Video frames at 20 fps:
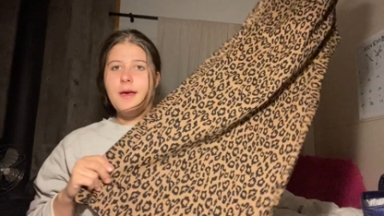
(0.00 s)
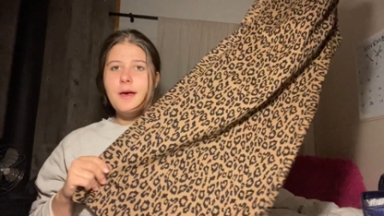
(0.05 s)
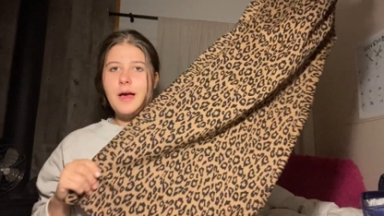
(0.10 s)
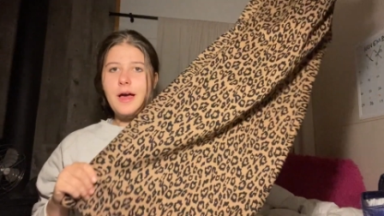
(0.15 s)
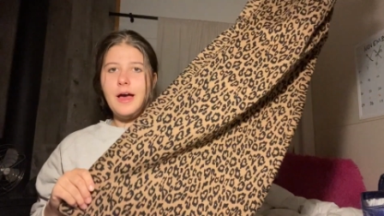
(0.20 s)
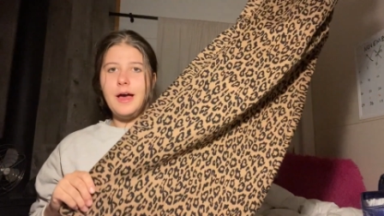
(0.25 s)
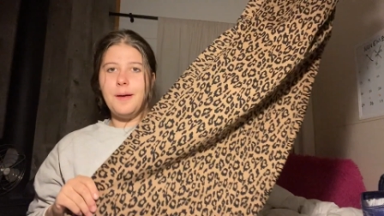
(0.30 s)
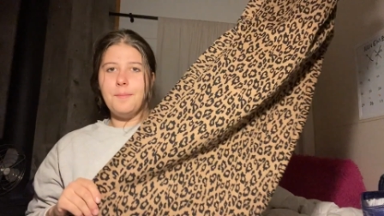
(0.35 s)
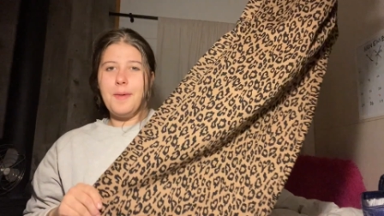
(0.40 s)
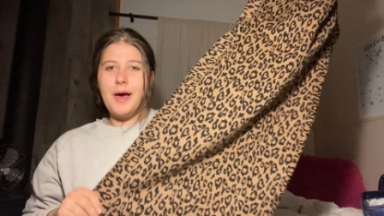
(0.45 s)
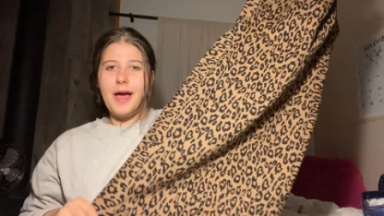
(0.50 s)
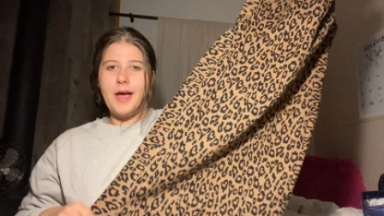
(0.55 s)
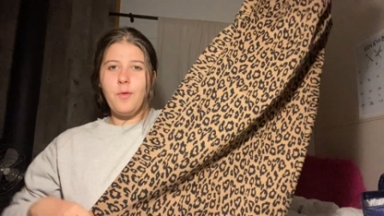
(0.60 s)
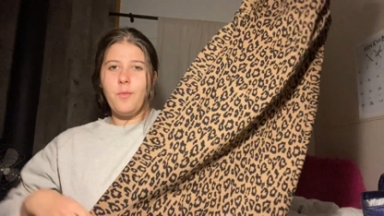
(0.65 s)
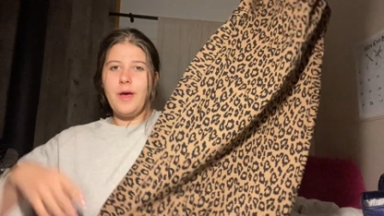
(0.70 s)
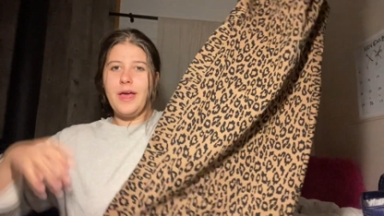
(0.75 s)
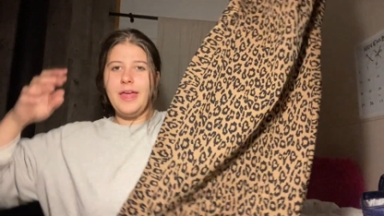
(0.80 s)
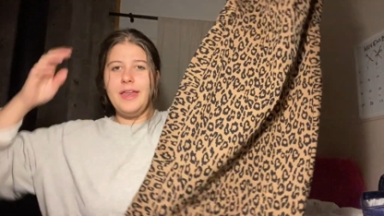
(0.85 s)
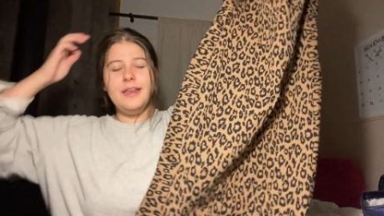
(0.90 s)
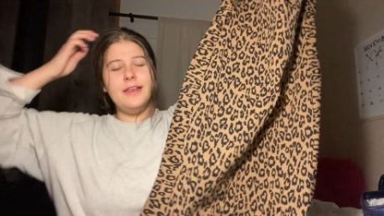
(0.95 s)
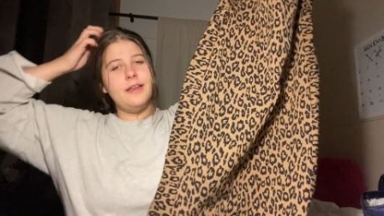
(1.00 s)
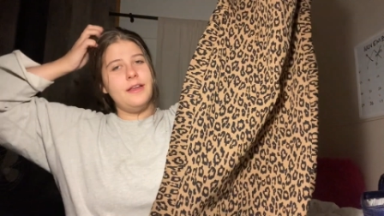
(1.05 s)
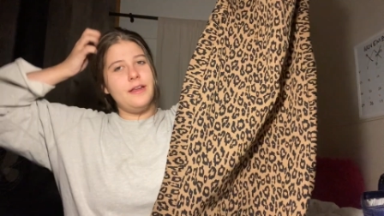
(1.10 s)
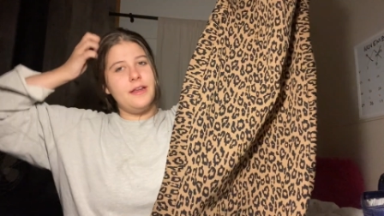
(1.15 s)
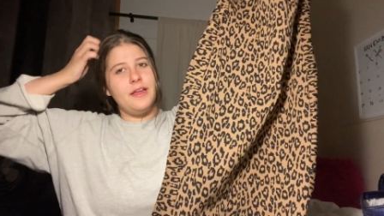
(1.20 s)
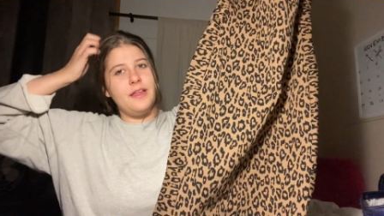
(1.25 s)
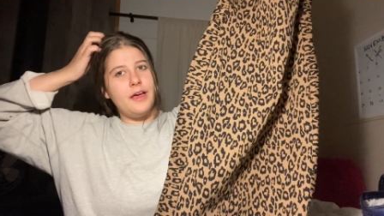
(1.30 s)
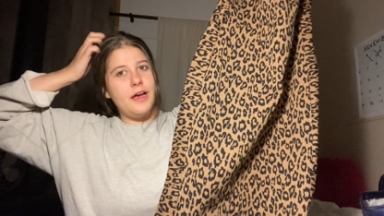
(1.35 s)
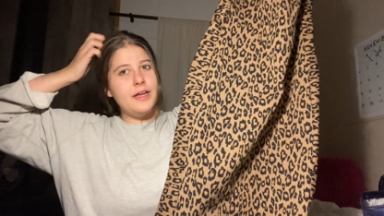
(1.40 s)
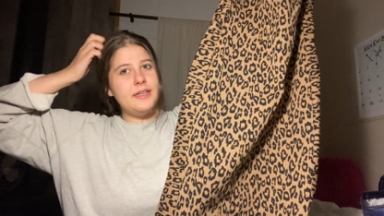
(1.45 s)
Um, I went
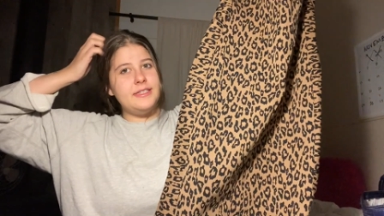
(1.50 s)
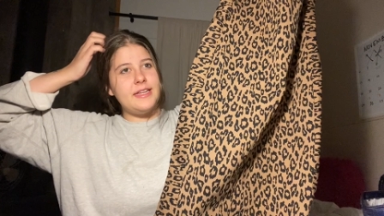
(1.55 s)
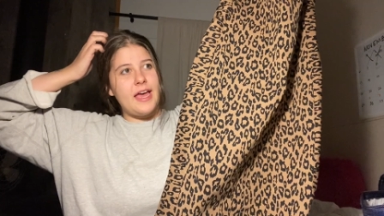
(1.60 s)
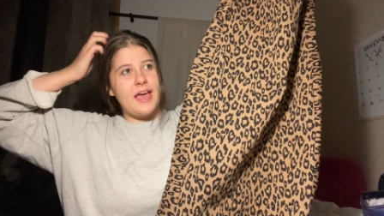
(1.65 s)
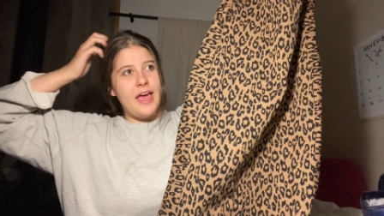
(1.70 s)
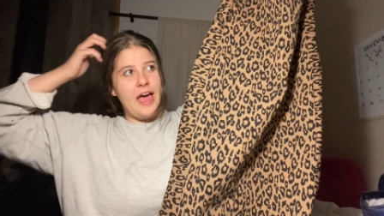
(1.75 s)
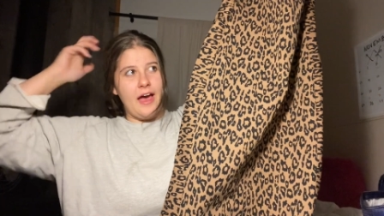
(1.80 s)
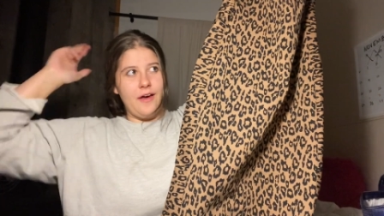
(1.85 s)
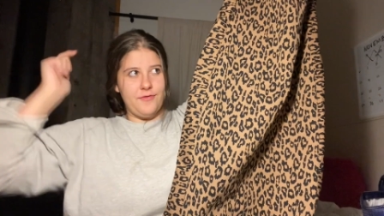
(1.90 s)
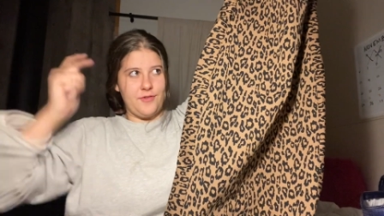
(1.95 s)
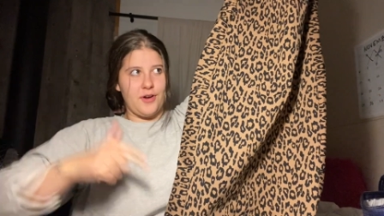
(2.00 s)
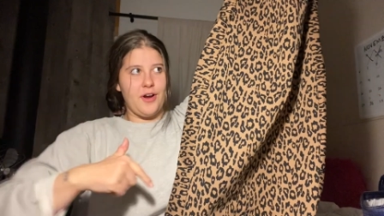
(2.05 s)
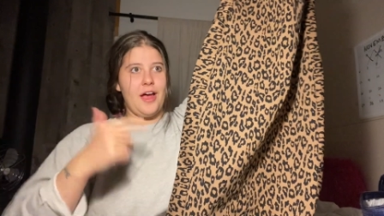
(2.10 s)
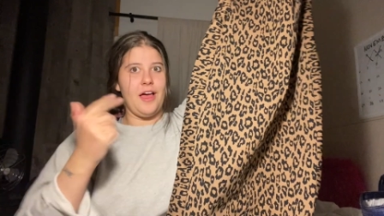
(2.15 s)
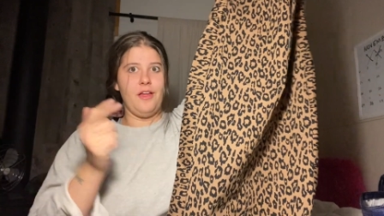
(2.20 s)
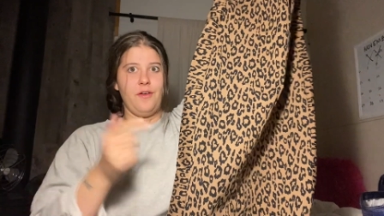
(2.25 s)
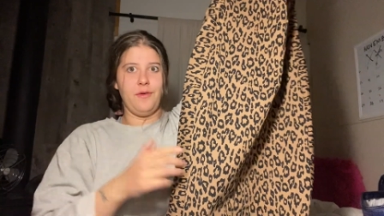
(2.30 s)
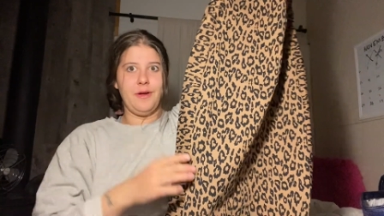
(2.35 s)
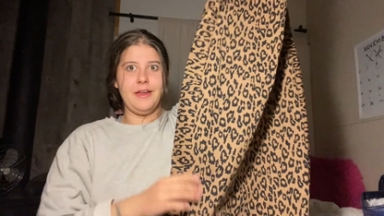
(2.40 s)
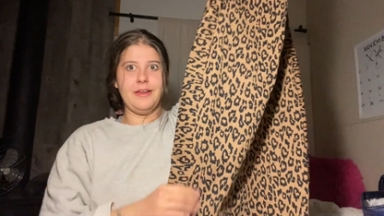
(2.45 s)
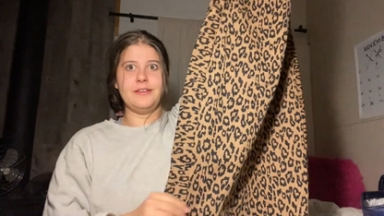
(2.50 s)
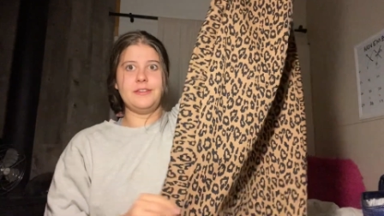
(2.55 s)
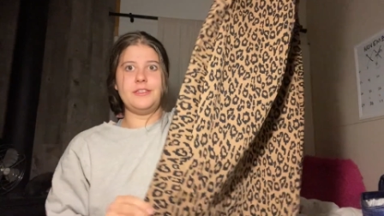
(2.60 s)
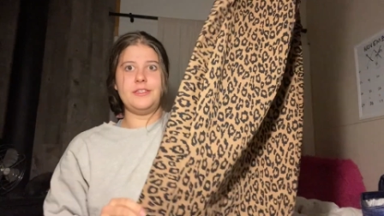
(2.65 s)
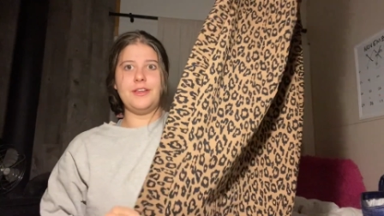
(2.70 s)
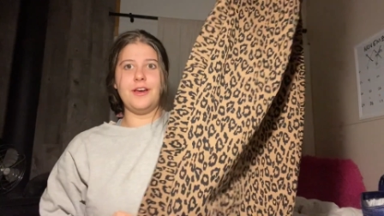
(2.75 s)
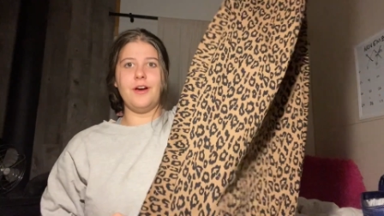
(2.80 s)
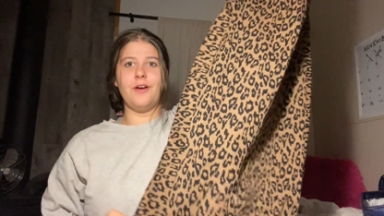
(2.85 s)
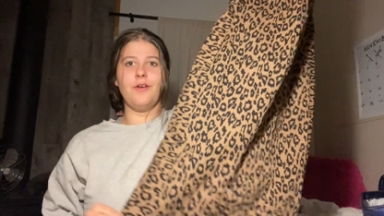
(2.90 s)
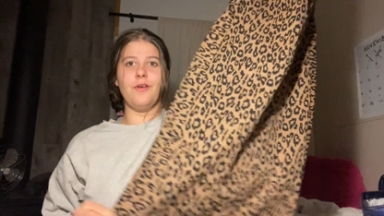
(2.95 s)
a day after Halloween,
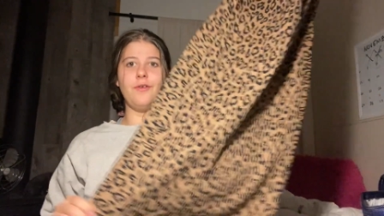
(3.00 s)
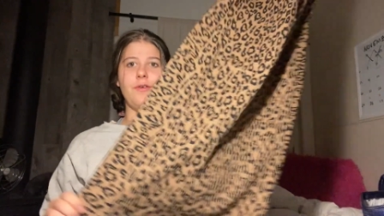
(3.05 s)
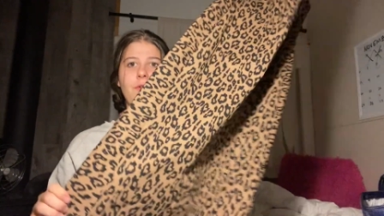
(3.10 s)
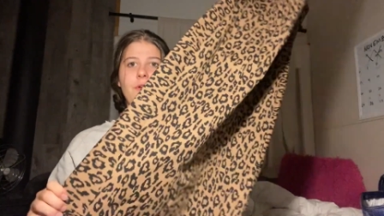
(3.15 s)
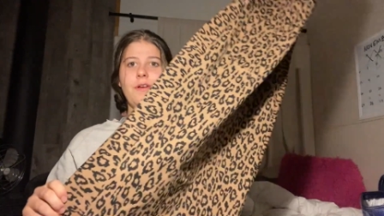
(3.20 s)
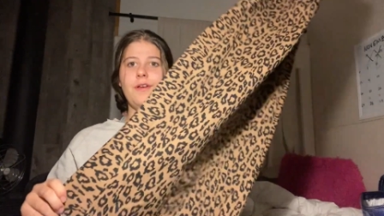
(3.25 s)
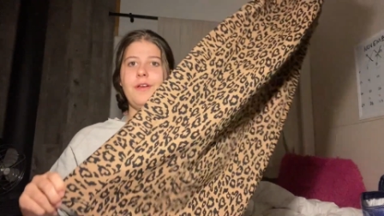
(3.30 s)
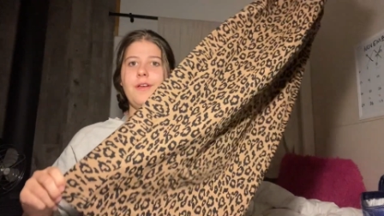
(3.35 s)
so